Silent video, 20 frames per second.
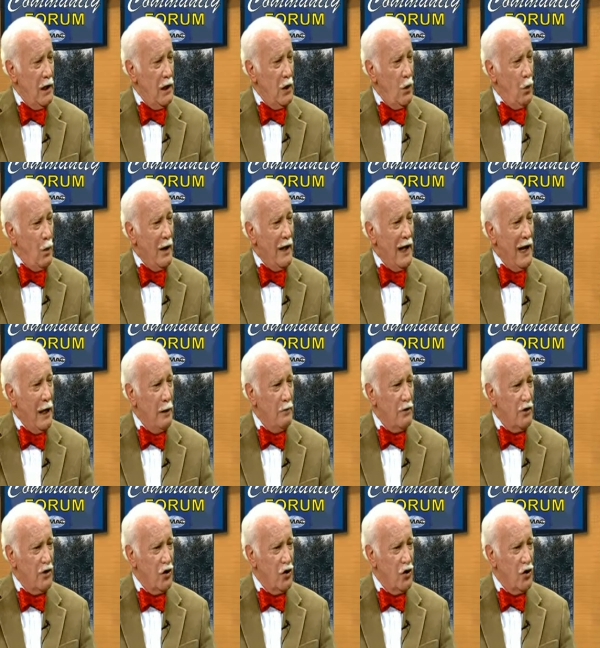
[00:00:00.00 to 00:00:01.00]
What
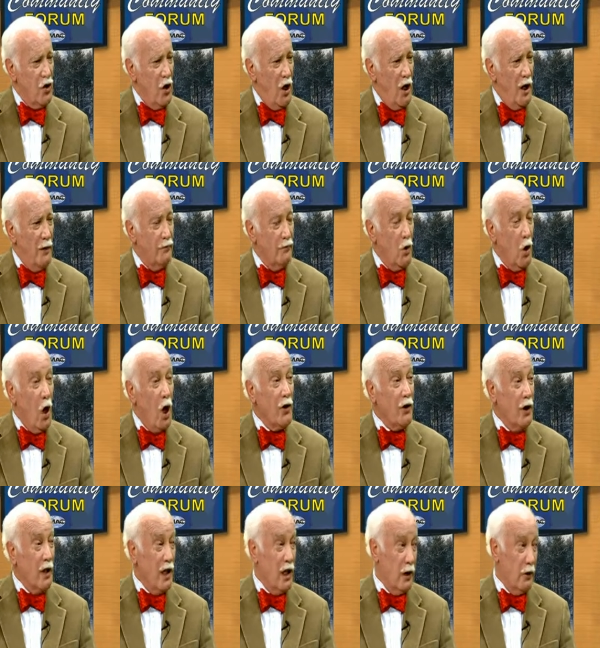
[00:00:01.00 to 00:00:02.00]
Hamilton saw on
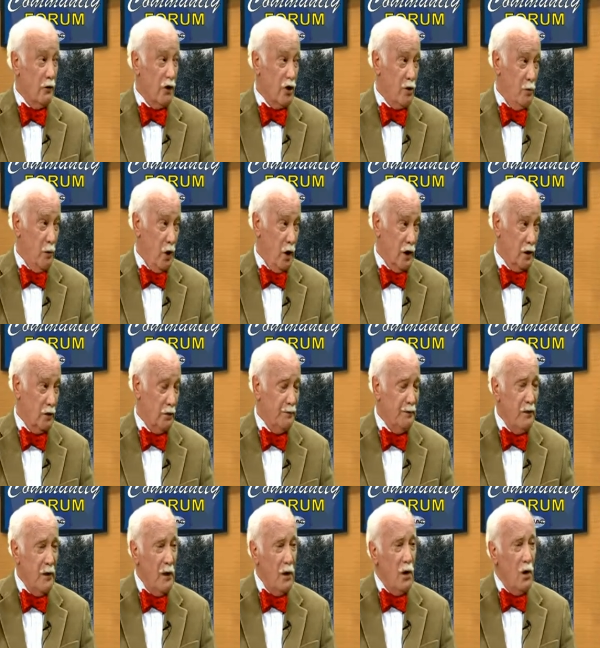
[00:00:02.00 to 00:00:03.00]
the English model
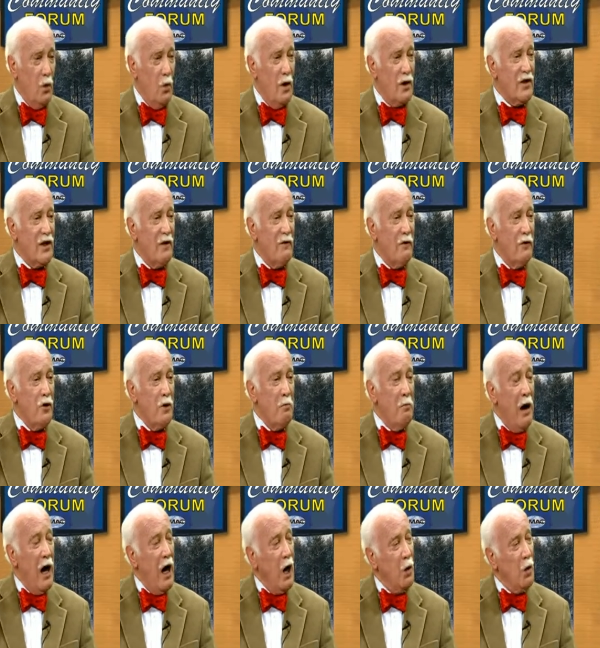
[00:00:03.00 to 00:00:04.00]
was a very
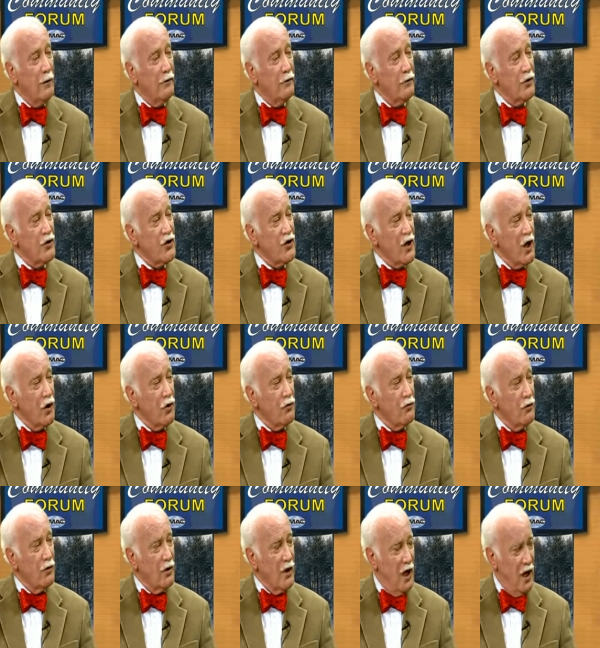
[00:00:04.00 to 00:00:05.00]
powerful
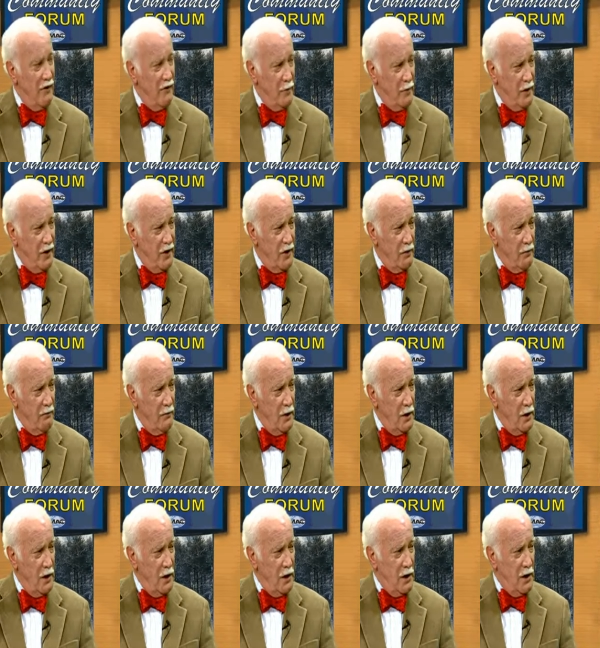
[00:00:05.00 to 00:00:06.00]
central government,
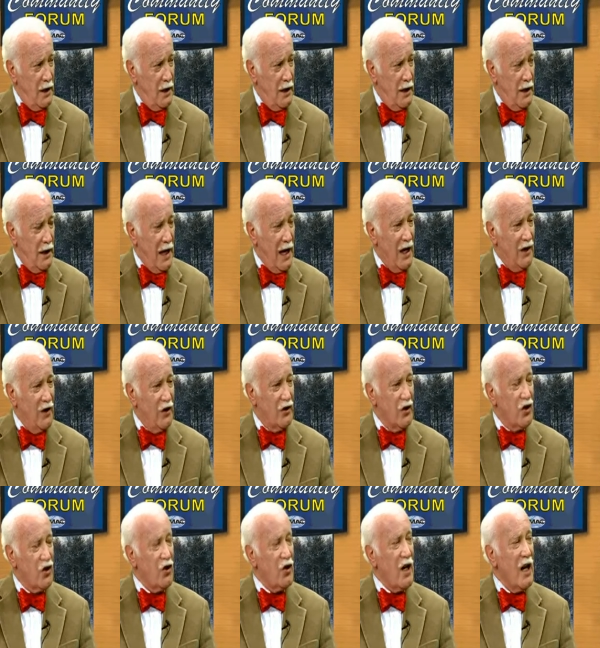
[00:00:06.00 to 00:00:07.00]
uh, and that the
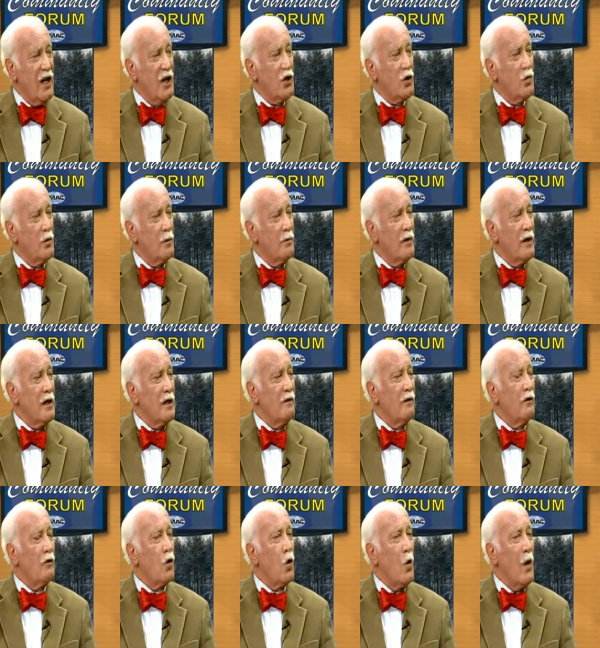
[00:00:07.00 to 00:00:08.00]
states would be
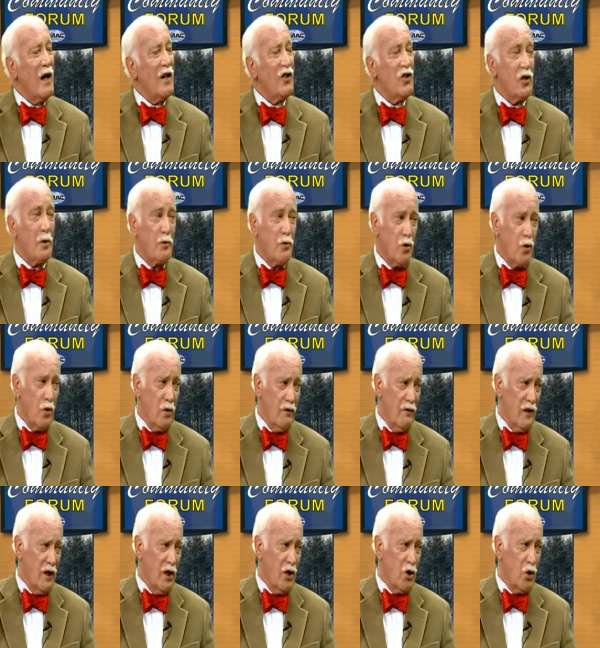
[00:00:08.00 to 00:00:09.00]
quite
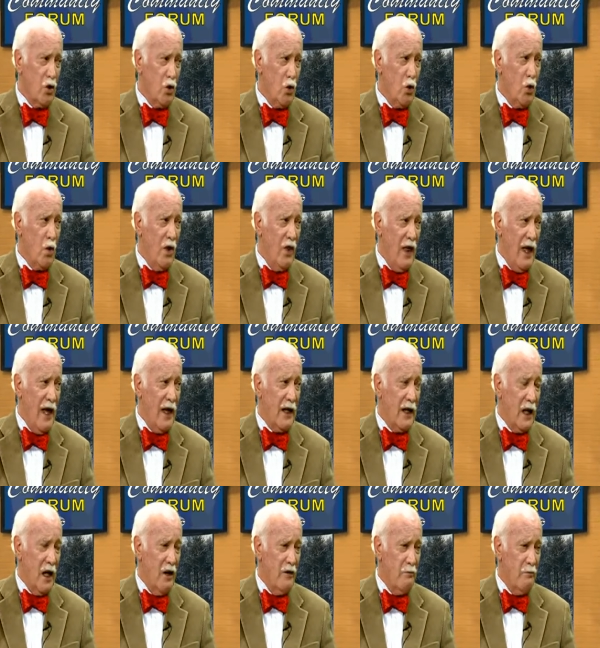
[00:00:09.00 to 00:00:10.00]
subservient to that
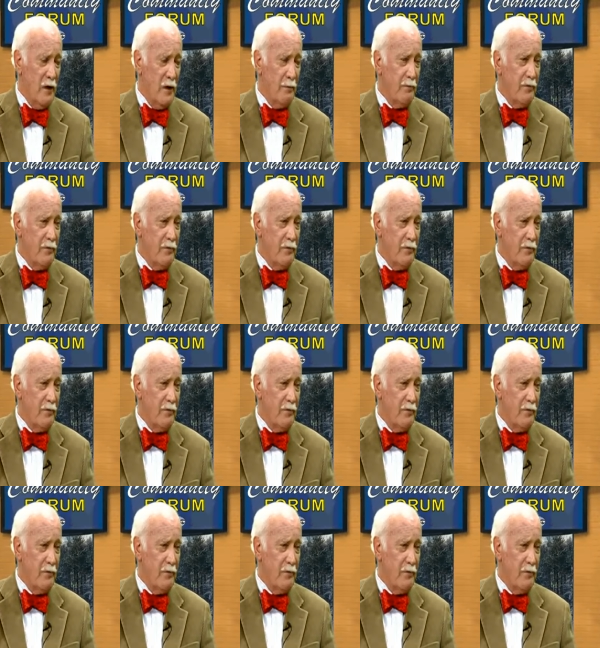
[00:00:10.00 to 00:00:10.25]
government.